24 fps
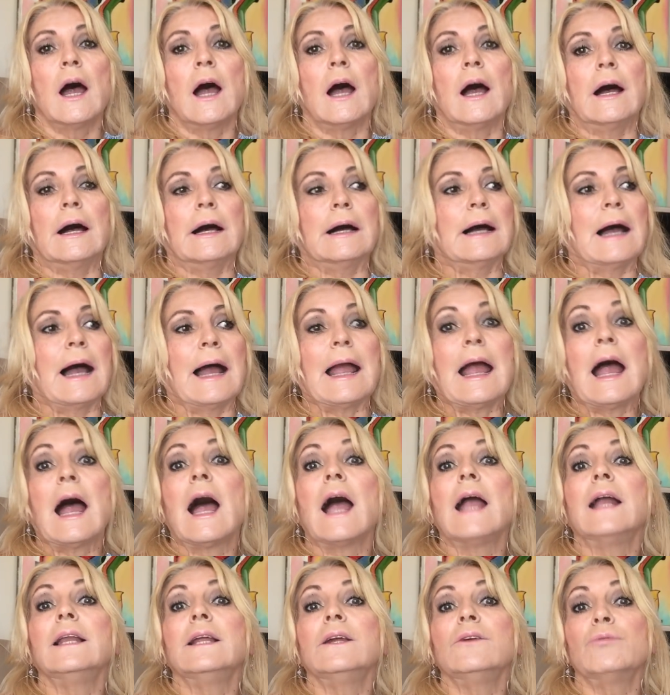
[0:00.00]
Uh, I
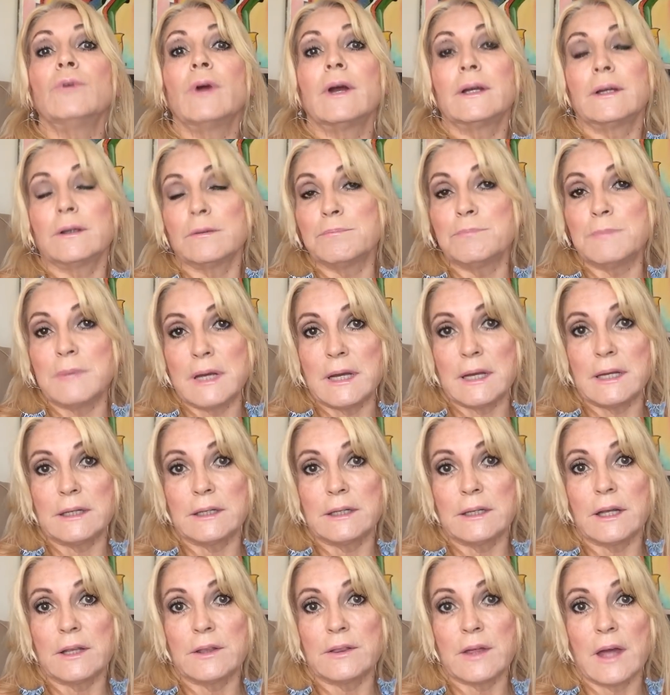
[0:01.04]
highly
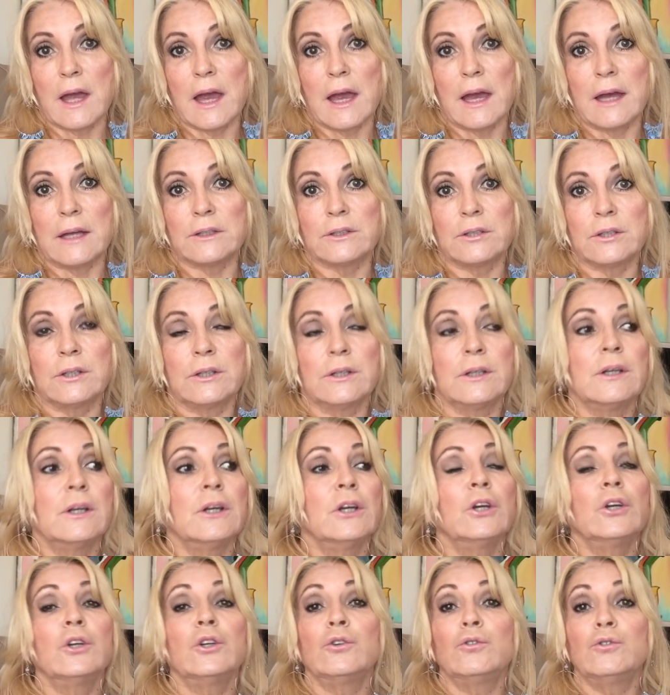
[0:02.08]
recommend that
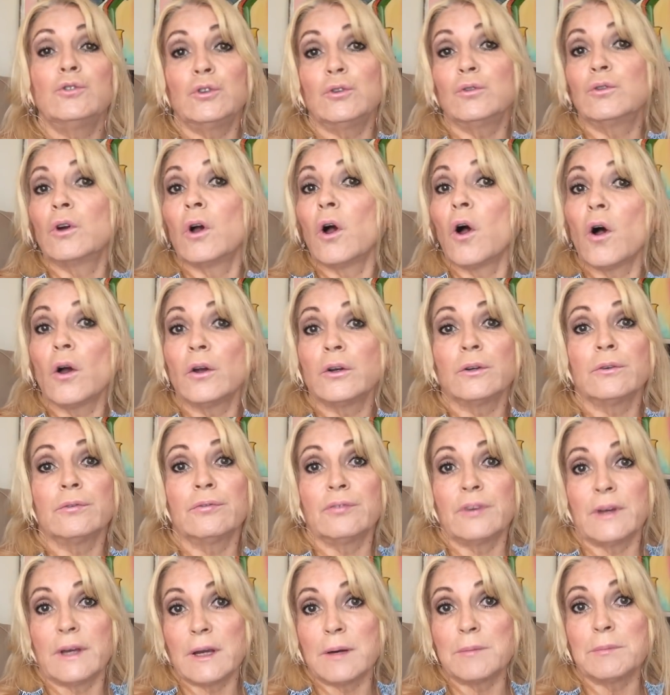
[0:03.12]
you do call your
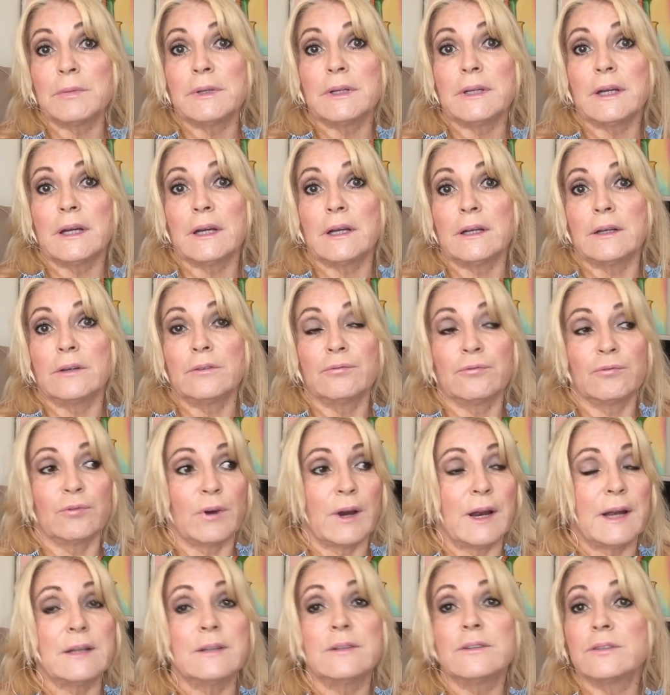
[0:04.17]
family and
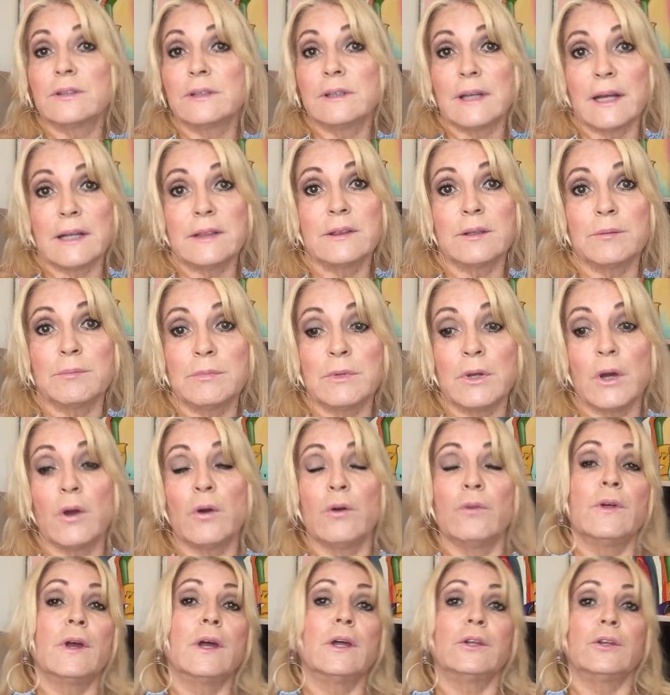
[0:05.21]
friends and let them
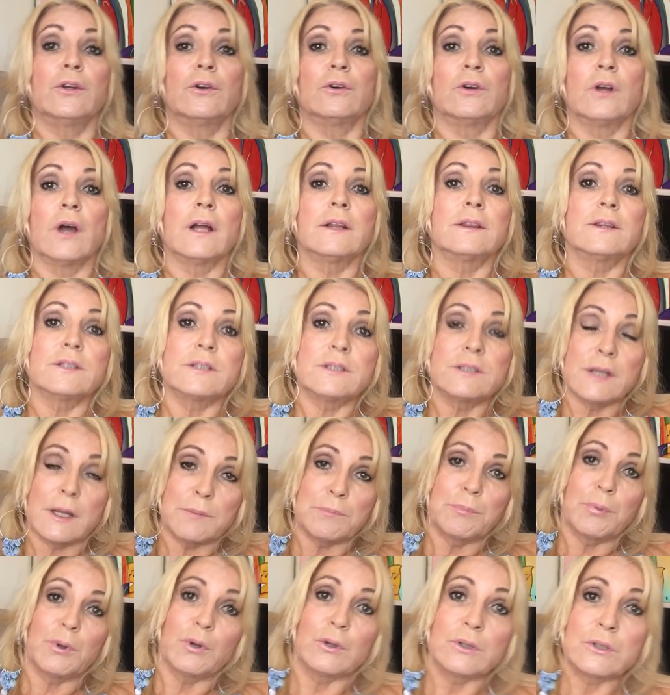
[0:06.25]
know that you're not the
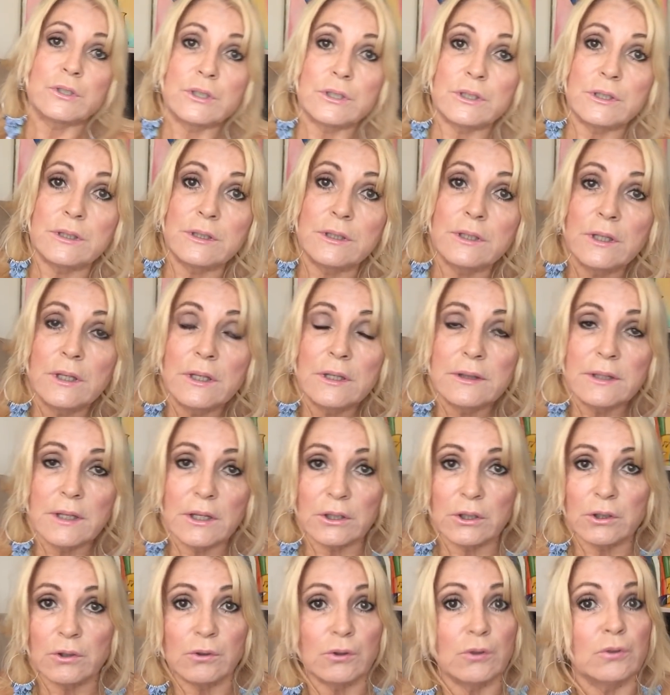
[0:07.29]
same person
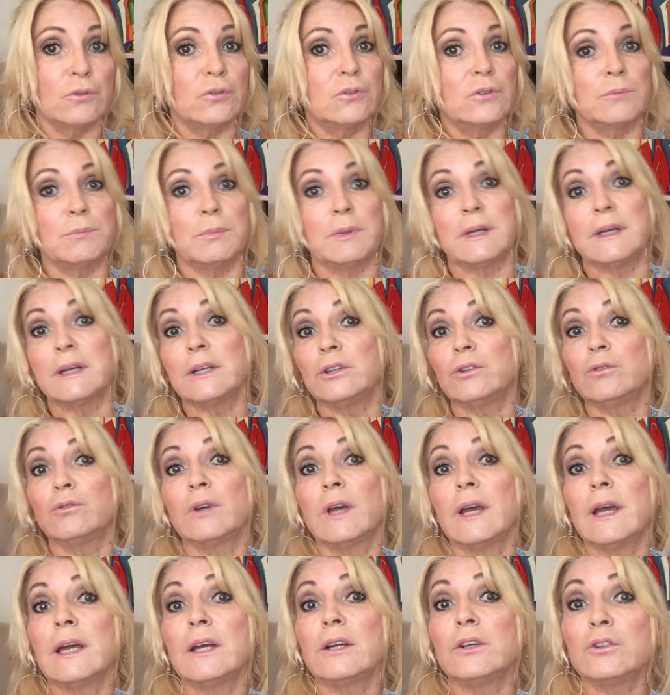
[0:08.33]
that you used to be and you
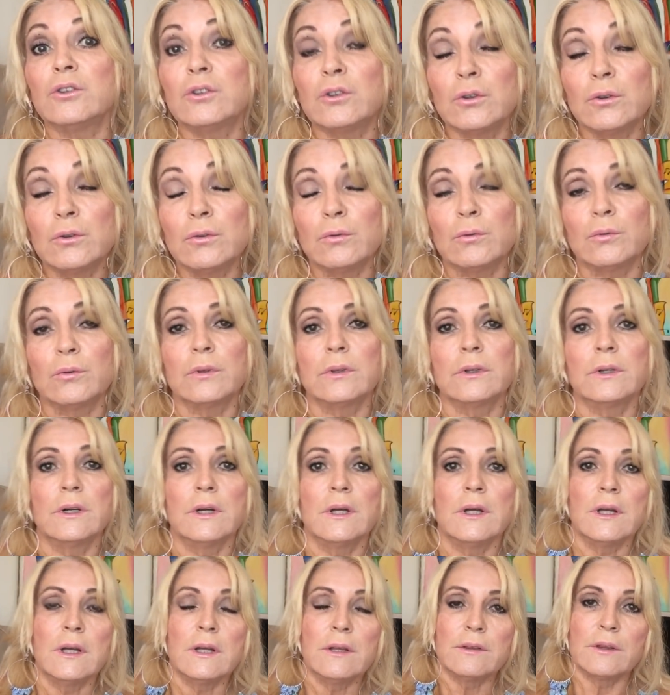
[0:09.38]
can't do
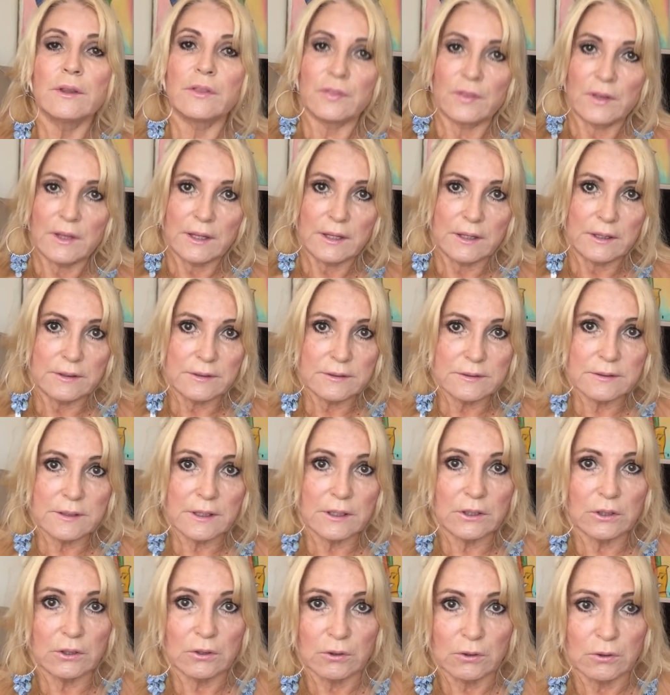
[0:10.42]
the things
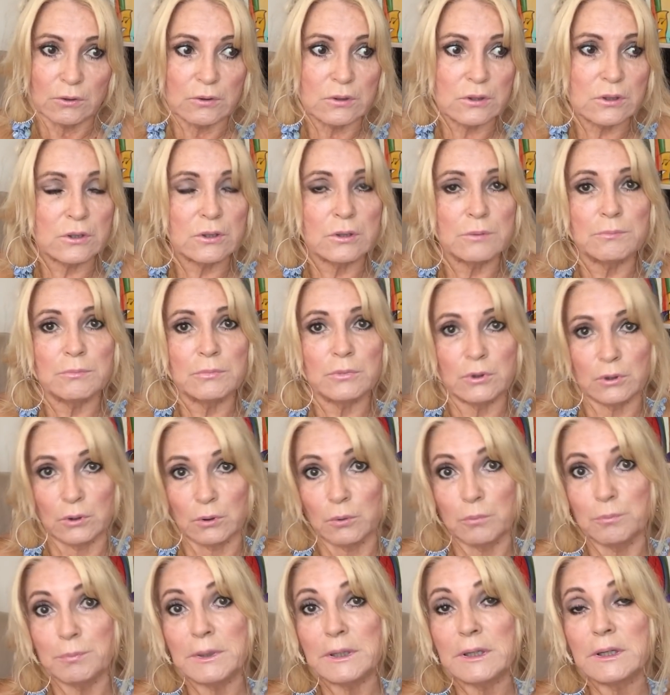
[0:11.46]
that you used to
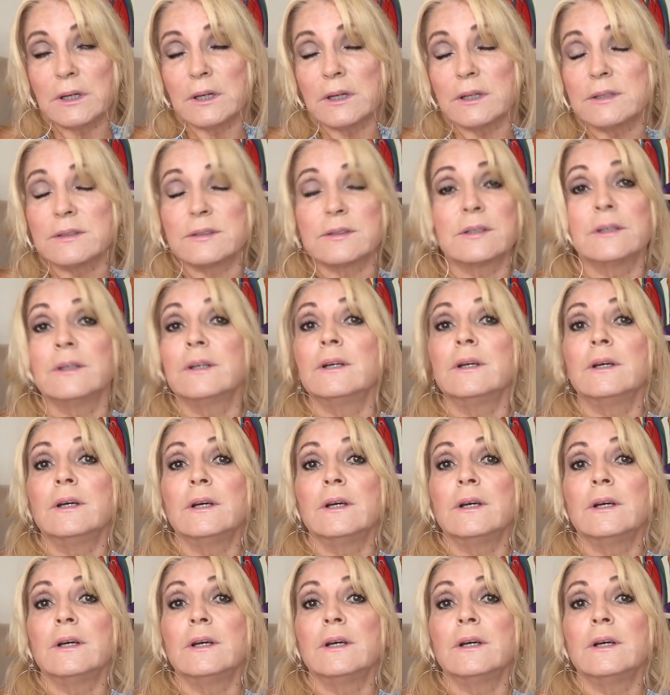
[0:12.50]
do because